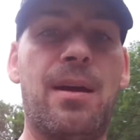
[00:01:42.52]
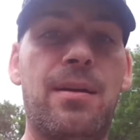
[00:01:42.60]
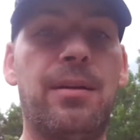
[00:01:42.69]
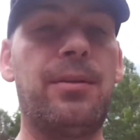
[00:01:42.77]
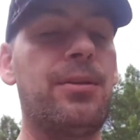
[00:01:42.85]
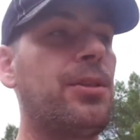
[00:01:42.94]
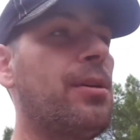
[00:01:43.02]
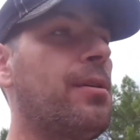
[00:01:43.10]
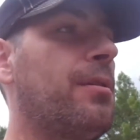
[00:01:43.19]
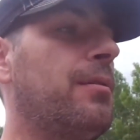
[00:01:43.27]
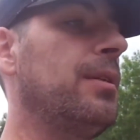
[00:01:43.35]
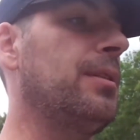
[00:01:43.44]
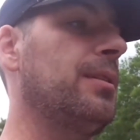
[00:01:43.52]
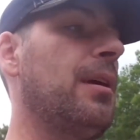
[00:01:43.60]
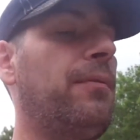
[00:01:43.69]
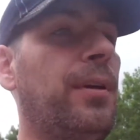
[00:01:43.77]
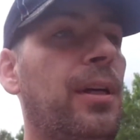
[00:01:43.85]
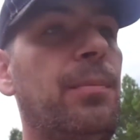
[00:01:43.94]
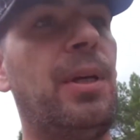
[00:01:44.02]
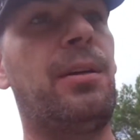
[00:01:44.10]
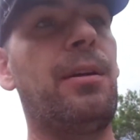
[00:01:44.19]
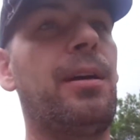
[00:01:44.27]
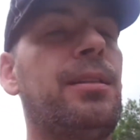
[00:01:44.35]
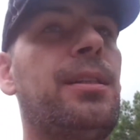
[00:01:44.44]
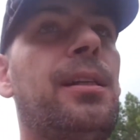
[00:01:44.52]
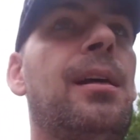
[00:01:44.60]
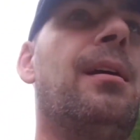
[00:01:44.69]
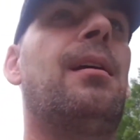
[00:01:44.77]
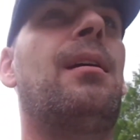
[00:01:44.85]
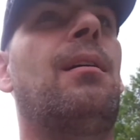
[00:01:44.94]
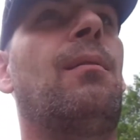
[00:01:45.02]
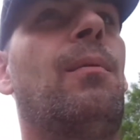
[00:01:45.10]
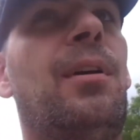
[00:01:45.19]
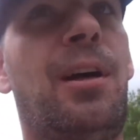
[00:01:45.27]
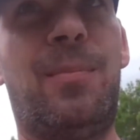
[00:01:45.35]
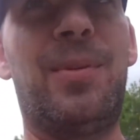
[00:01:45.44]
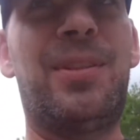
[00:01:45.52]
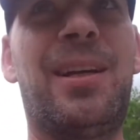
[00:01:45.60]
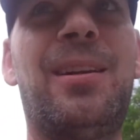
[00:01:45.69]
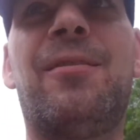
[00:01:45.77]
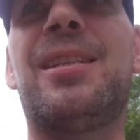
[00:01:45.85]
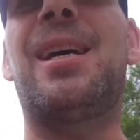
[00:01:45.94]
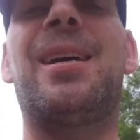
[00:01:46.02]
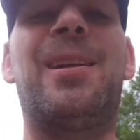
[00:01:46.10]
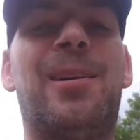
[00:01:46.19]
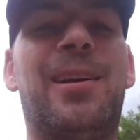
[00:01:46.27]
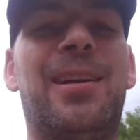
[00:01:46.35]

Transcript: here at the show. It's definitely going to be crazy. 100% nervous. How you doing?